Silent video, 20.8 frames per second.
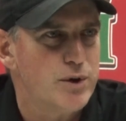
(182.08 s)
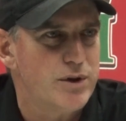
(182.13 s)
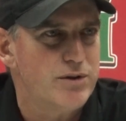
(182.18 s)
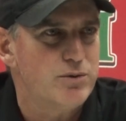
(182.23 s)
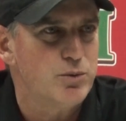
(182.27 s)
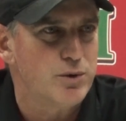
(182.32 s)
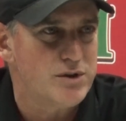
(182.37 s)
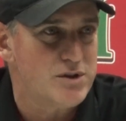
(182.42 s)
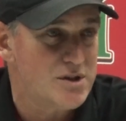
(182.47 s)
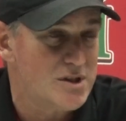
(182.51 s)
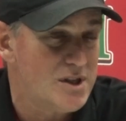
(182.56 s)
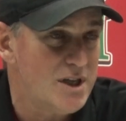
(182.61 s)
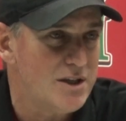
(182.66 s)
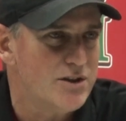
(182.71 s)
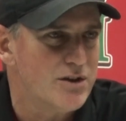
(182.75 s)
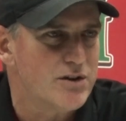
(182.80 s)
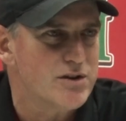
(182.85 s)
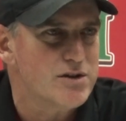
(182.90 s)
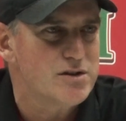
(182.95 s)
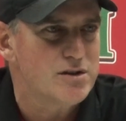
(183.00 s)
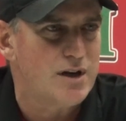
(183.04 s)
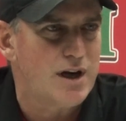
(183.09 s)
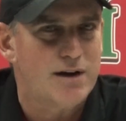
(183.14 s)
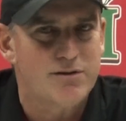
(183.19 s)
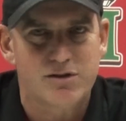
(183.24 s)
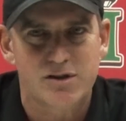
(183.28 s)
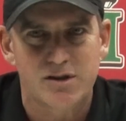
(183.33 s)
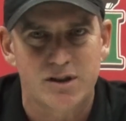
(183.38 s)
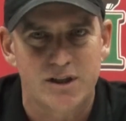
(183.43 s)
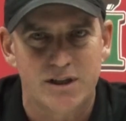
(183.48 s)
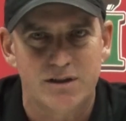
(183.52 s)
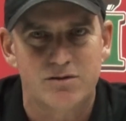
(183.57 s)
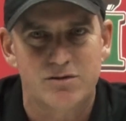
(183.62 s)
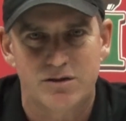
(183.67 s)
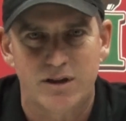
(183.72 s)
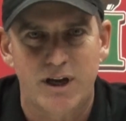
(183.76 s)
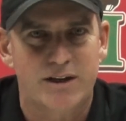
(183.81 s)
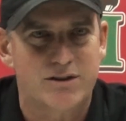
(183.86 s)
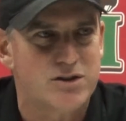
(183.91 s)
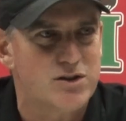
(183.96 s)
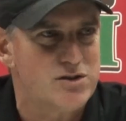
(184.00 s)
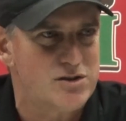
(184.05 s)
with seniors, and obviously it's
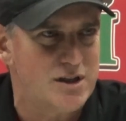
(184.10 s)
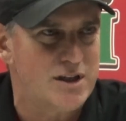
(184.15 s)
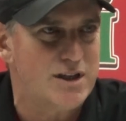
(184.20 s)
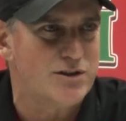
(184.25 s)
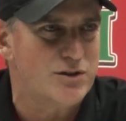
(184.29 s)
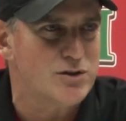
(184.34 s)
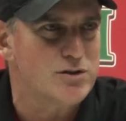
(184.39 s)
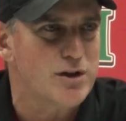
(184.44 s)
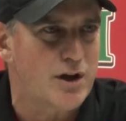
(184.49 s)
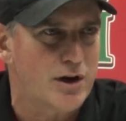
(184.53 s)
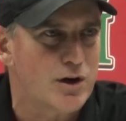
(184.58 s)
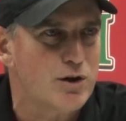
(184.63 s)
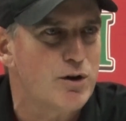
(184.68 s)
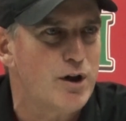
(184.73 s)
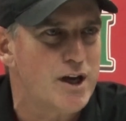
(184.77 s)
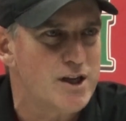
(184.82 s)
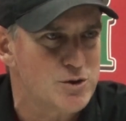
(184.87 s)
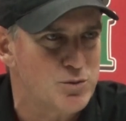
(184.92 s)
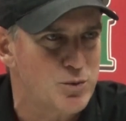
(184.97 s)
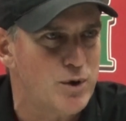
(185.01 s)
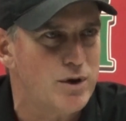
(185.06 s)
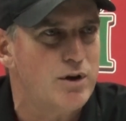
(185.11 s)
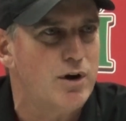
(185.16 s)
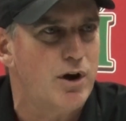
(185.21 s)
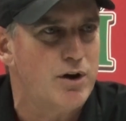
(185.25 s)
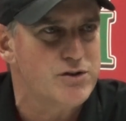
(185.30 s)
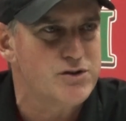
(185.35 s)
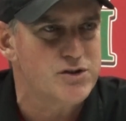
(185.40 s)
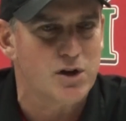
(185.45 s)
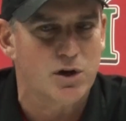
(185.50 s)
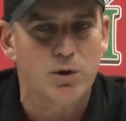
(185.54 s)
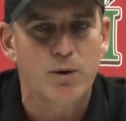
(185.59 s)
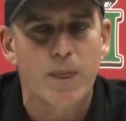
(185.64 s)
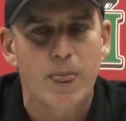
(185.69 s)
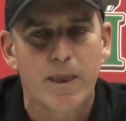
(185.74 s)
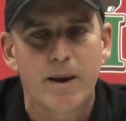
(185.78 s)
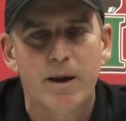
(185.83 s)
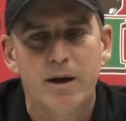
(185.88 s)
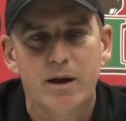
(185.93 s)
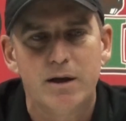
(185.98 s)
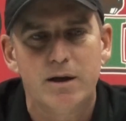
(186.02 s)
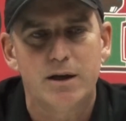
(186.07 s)
not just seniors, underclassmen also.
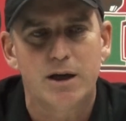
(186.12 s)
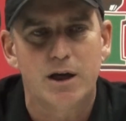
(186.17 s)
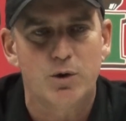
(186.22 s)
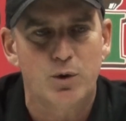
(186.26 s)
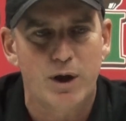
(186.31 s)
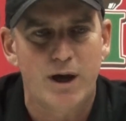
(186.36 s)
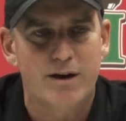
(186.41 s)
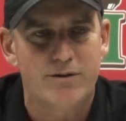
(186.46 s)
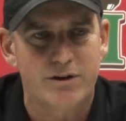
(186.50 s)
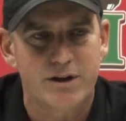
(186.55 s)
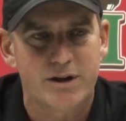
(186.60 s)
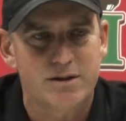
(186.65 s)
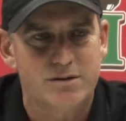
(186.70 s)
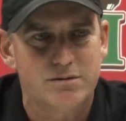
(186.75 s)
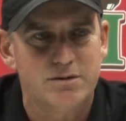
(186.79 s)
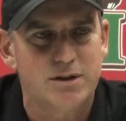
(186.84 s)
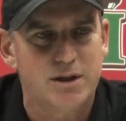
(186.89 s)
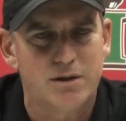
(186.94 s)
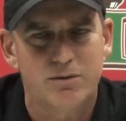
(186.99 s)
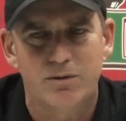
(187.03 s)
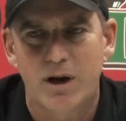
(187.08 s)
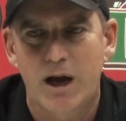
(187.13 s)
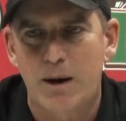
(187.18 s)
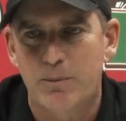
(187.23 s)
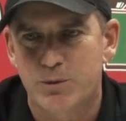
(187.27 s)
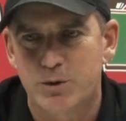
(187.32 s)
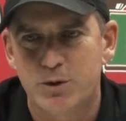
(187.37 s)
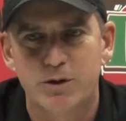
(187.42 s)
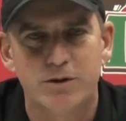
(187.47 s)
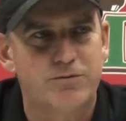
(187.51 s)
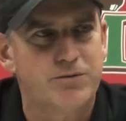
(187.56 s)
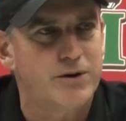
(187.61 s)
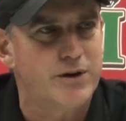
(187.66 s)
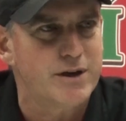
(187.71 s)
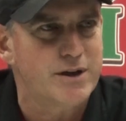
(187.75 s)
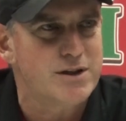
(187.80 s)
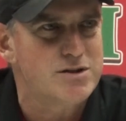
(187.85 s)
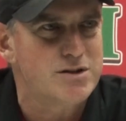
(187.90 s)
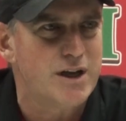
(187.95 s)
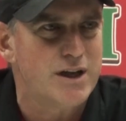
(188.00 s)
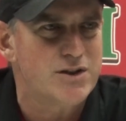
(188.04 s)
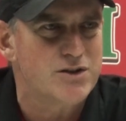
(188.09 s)
We'll have an opportunity for
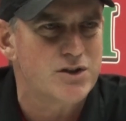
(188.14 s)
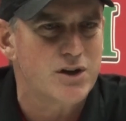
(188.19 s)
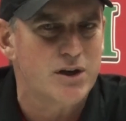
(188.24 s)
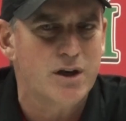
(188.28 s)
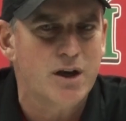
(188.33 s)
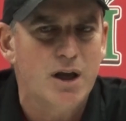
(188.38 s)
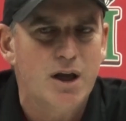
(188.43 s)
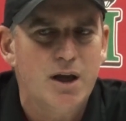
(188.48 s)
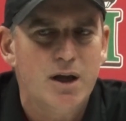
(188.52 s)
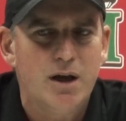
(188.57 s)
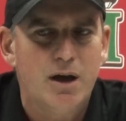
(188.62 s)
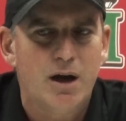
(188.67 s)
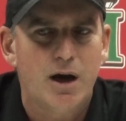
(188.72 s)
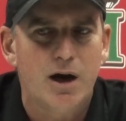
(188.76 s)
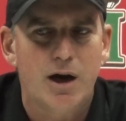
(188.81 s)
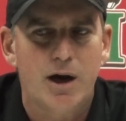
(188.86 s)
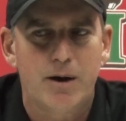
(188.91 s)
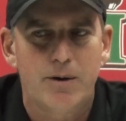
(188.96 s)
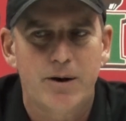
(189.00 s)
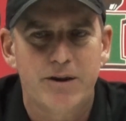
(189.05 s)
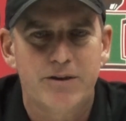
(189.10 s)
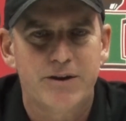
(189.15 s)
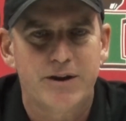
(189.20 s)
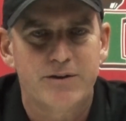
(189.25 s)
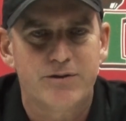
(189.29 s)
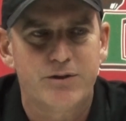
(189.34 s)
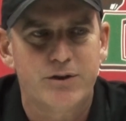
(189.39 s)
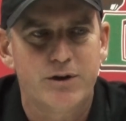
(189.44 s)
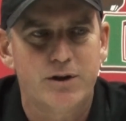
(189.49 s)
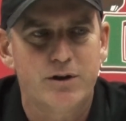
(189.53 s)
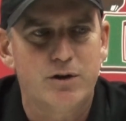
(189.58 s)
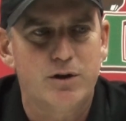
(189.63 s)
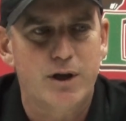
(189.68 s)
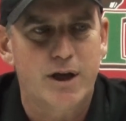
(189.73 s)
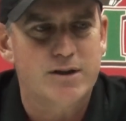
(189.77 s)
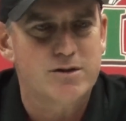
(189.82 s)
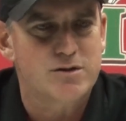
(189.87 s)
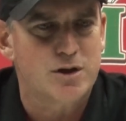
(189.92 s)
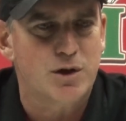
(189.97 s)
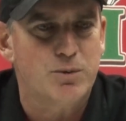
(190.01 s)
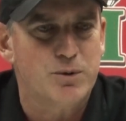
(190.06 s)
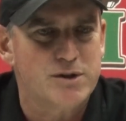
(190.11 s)
extension. I think the
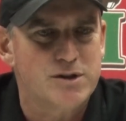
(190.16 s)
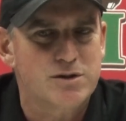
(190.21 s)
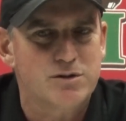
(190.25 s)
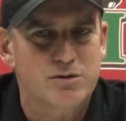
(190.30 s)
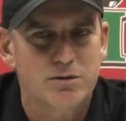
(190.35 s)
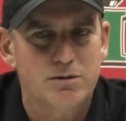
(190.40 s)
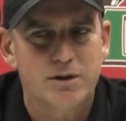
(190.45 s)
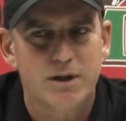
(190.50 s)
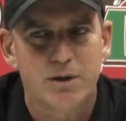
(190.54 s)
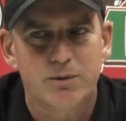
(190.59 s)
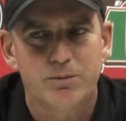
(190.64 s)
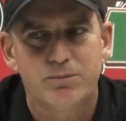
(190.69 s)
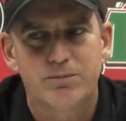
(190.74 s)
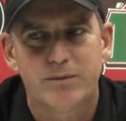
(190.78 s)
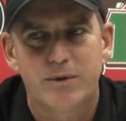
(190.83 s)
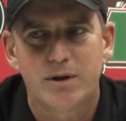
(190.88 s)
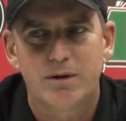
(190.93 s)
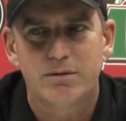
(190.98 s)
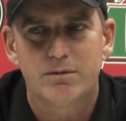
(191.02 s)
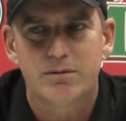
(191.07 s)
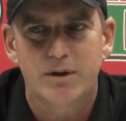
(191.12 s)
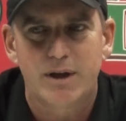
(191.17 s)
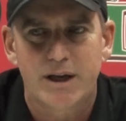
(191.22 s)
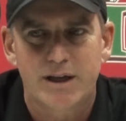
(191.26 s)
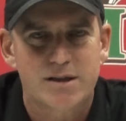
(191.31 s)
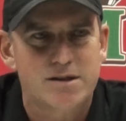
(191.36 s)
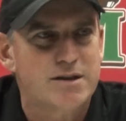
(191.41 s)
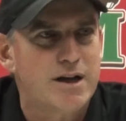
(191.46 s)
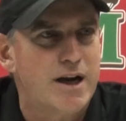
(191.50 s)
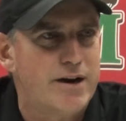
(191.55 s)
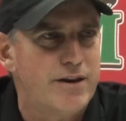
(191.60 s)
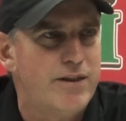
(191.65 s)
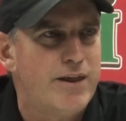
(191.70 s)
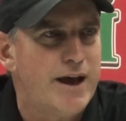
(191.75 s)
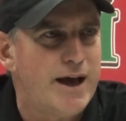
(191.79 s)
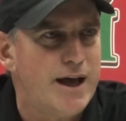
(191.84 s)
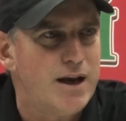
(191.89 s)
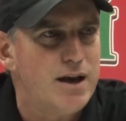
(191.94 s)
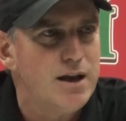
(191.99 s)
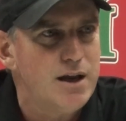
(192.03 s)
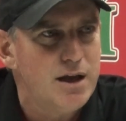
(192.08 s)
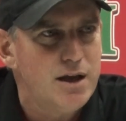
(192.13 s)
NCAA has extended
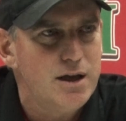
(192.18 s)
that,